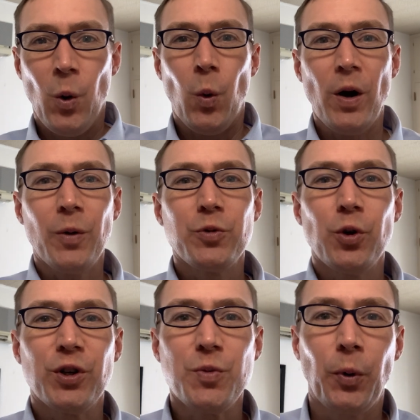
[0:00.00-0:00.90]
Welcome
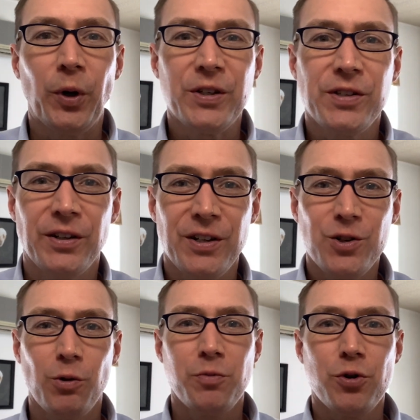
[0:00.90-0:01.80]
to Exploring Sunday
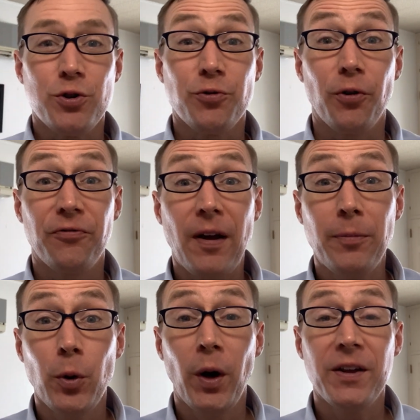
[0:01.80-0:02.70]
Scriptures for
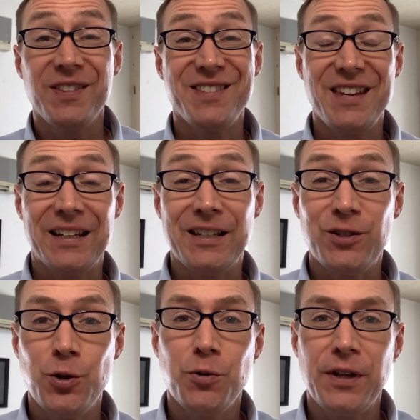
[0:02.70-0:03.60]
February the
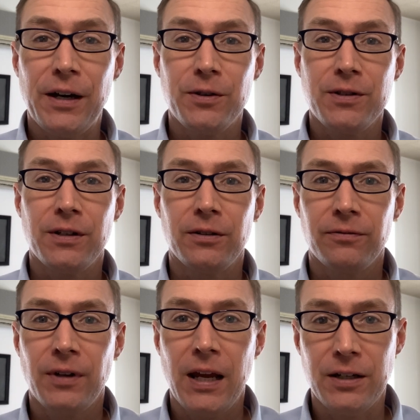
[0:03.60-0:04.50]
2nd,
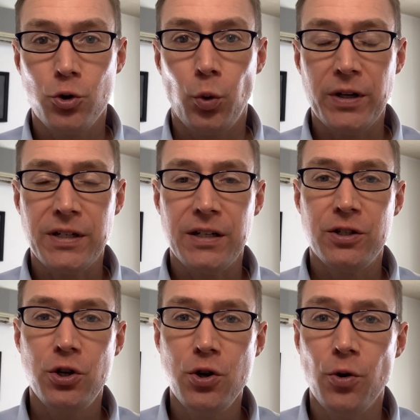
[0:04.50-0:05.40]

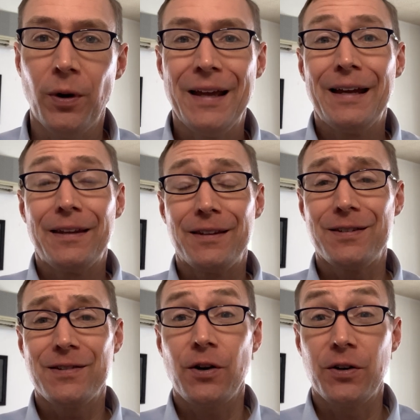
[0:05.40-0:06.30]
2022.
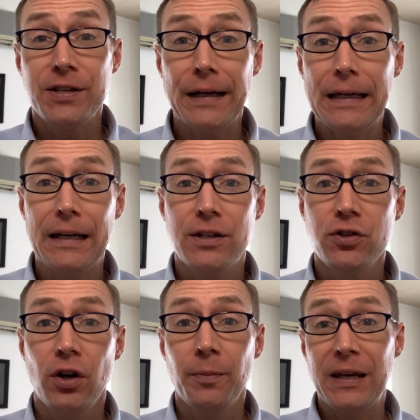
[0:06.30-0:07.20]
This is our second
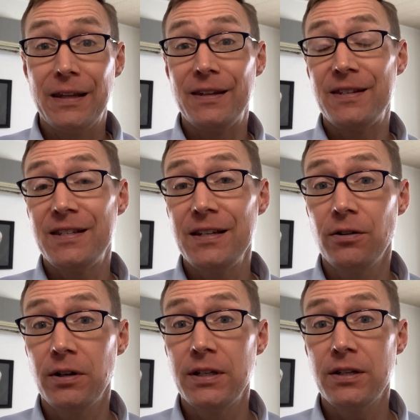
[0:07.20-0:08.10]
installment in the
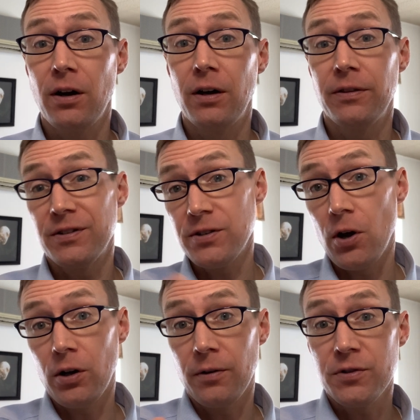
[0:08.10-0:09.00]
series on the
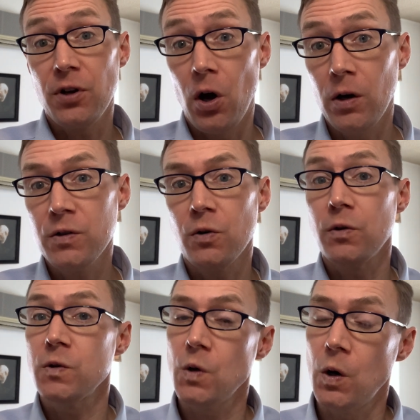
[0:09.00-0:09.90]
Song of Songs, or
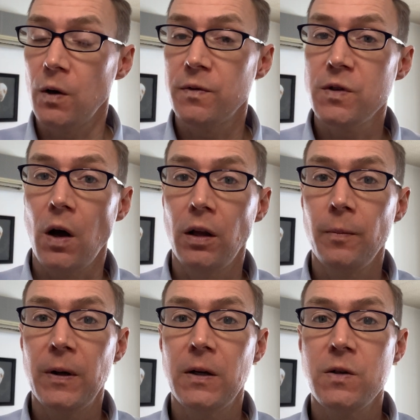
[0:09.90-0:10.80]
the Song of
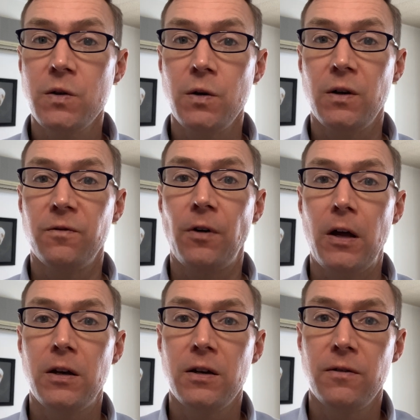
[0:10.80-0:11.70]
Solomon, as you can
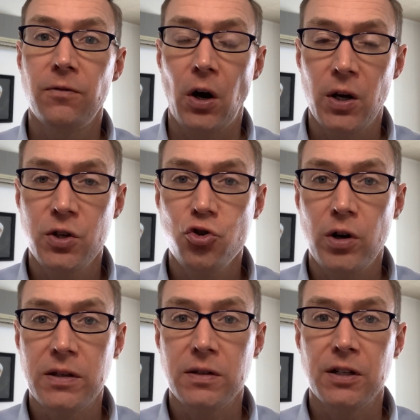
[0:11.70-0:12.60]
find it in various
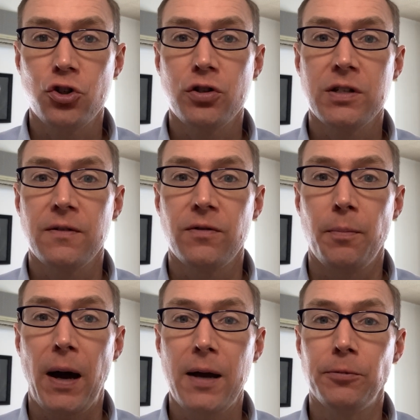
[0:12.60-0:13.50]
translations of the
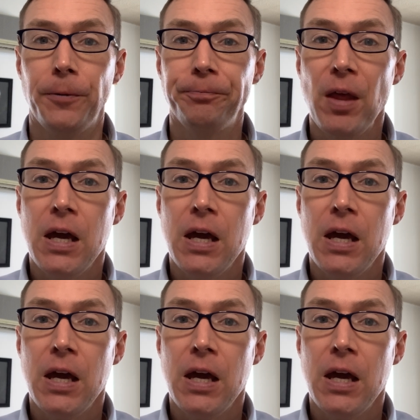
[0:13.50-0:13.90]
Bible.